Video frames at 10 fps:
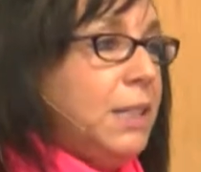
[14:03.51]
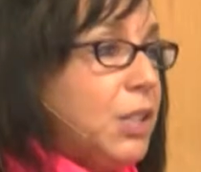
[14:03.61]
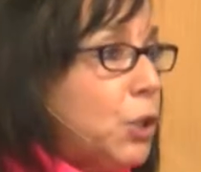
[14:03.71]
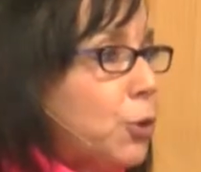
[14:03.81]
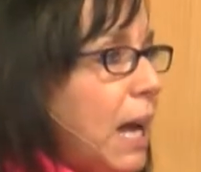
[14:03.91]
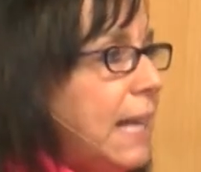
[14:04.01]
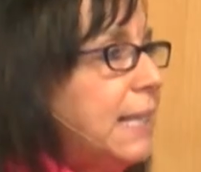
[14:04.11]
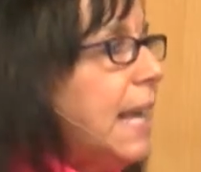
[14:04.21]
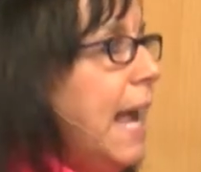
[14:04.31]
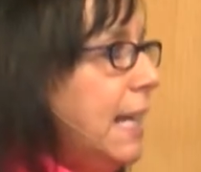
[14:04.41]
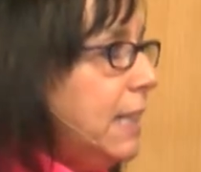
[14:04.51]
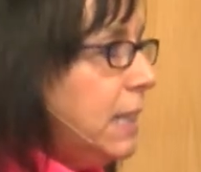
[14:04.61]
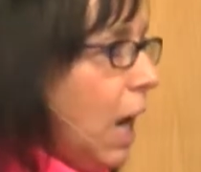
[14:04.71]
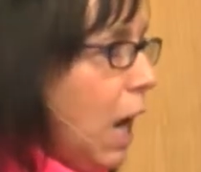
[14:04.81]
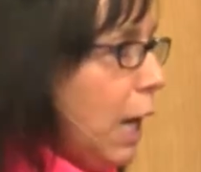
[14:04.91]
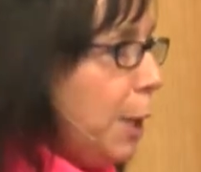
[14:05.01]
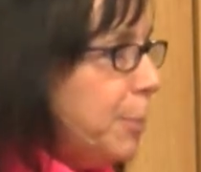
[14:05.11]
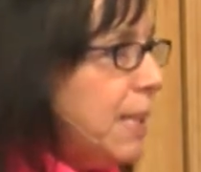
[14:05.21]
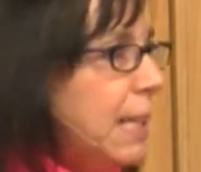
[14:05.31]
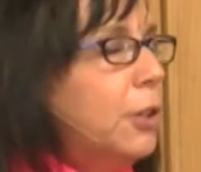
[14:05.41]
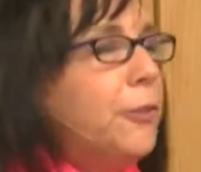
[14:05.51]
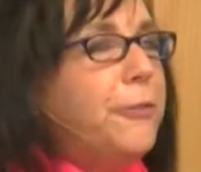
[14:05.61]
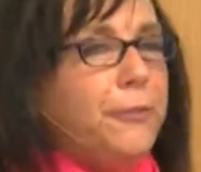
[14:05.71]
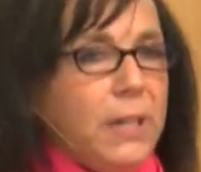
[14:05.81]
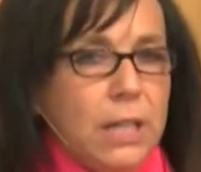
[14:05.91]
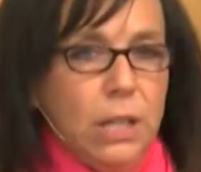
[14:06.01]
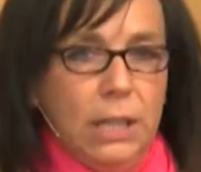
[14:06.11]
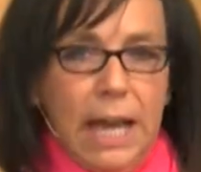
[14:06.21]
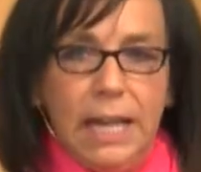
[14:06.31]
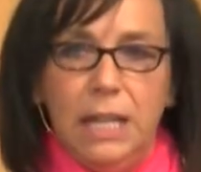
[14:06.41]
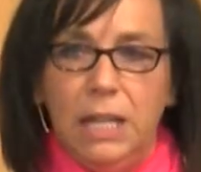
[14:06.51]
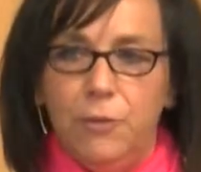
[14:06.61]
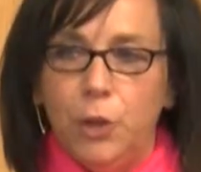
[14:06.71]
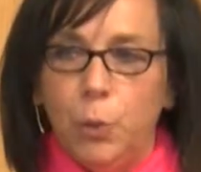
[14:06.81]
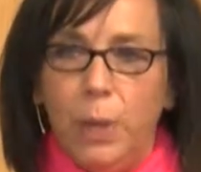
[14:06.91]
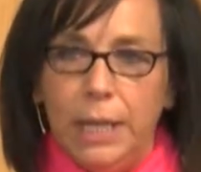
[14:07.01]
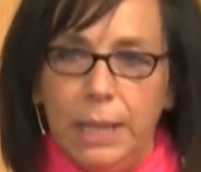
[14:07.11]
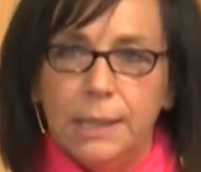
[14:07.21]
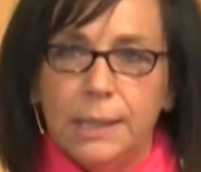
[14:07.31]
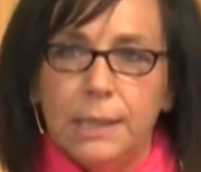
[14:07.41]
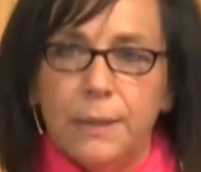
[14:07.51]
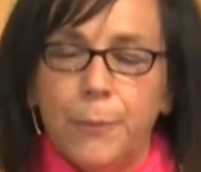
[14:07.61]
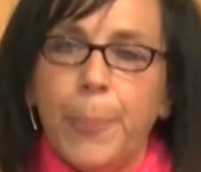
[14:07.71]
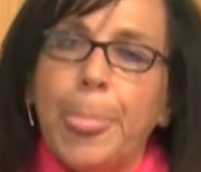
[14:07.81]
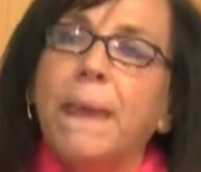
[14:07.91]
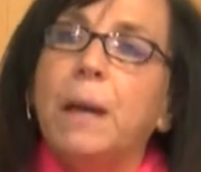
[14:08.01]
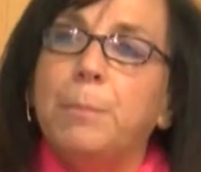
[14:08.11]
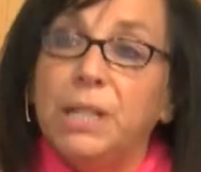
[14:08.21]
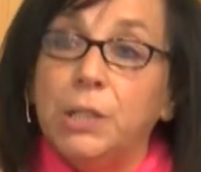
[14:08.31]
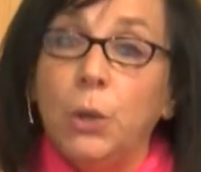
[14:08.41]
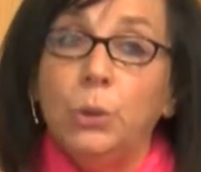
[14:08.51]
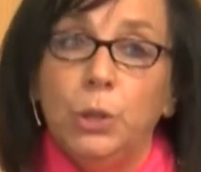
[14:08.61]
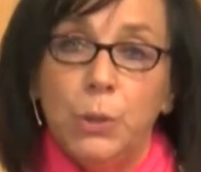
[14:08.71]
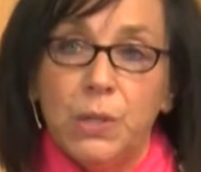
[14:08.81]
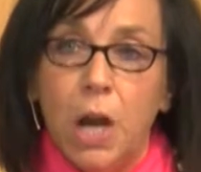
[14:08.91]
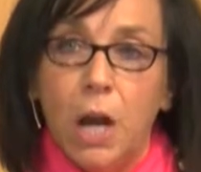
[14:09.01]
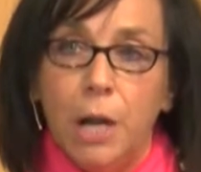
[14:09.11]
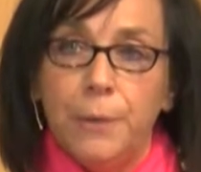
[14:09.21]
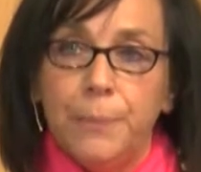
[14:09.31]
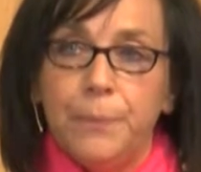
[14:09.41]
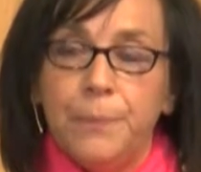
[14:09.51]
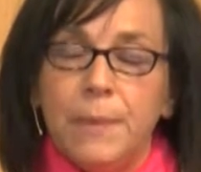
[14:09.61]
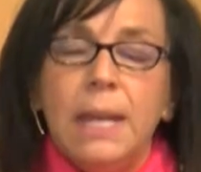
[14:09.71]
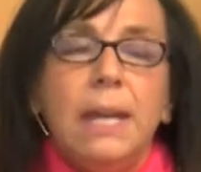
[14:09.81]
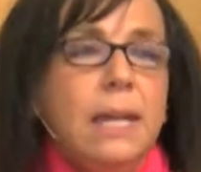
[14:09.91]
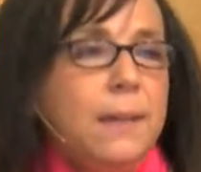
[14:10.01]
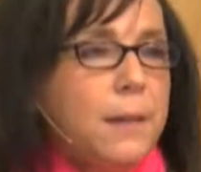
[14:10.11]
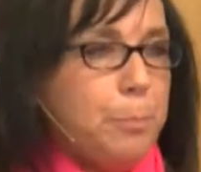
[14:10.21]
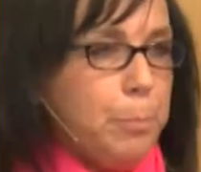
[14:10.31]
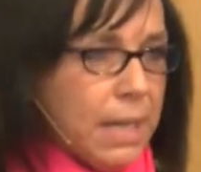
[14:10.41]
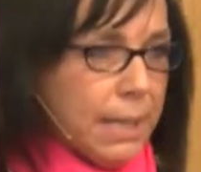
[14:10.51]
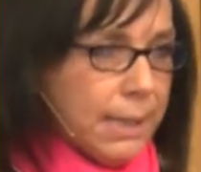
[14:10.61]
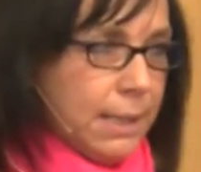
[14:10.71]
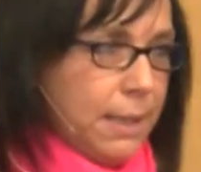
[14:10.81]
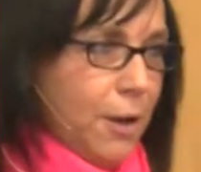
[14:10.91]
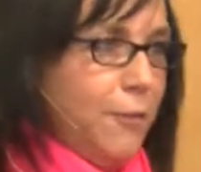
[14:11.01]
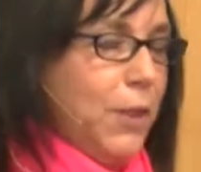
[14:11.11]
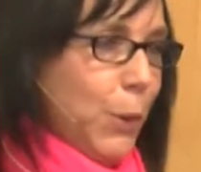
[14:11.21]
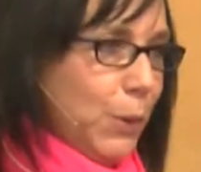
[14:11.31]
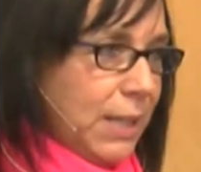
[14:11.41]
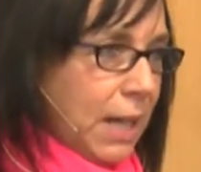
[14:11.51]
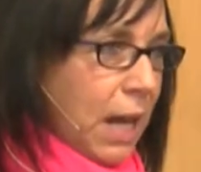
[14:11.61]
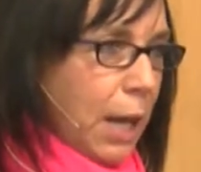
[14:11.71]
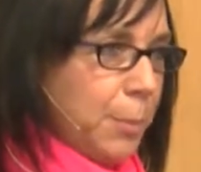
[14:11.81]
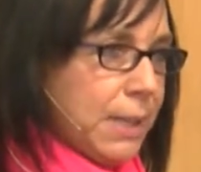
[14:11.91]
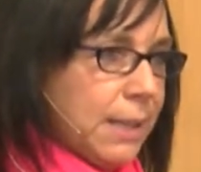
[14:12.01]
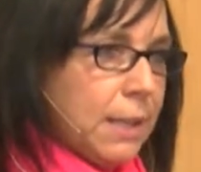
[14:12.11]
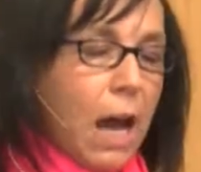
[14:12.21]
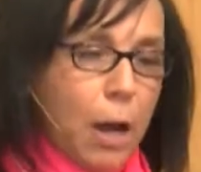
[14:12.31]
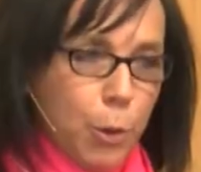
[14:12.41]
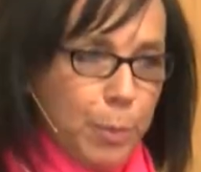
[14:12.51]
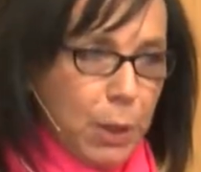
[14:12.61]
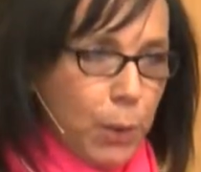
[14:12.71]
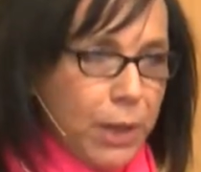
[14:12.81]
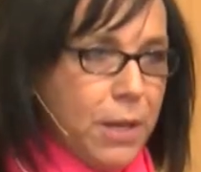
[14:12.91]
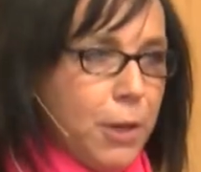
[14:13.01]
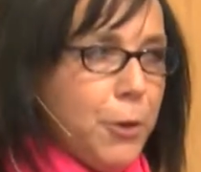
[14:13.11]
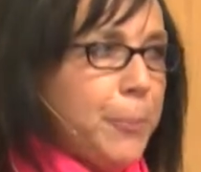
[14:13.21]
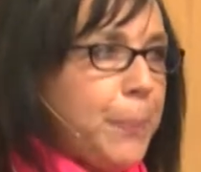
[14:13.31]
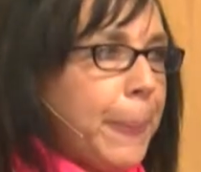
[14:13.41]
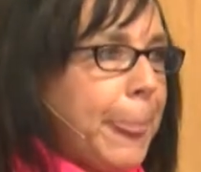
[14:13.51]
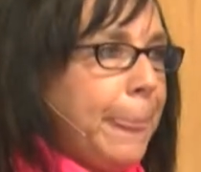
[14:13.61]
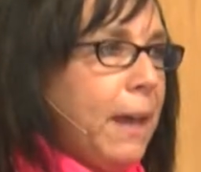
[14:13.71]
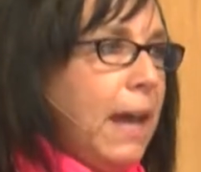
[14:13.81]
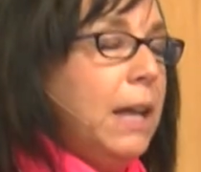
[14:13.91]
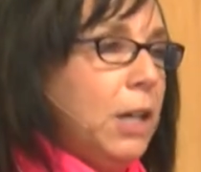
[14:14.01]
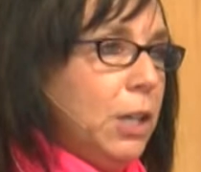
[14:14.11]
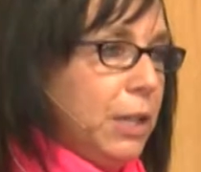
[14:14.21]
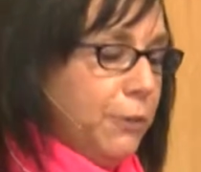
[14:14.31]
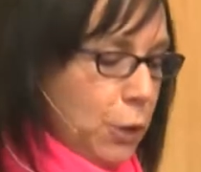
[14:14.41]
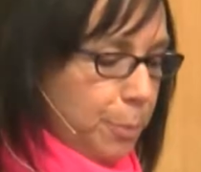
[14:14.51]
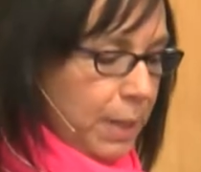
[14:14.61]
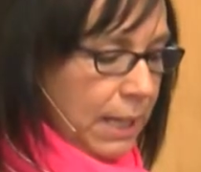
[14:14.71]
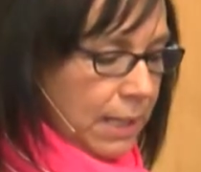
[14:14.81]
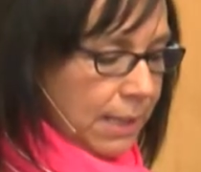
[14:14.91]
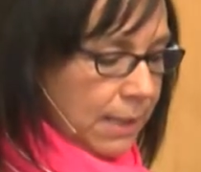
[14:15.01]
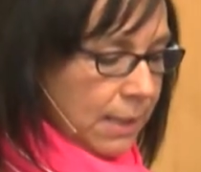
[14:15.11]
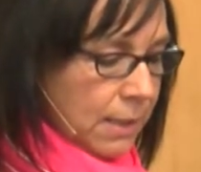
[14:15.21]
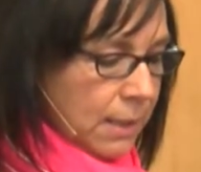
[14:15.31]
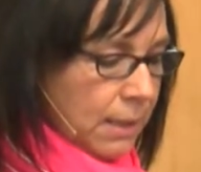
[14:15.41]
and distressed, and at times it'll feel like evil wins. But don't lose heart. In the midst of those times, I will be with you and I'll give you peace.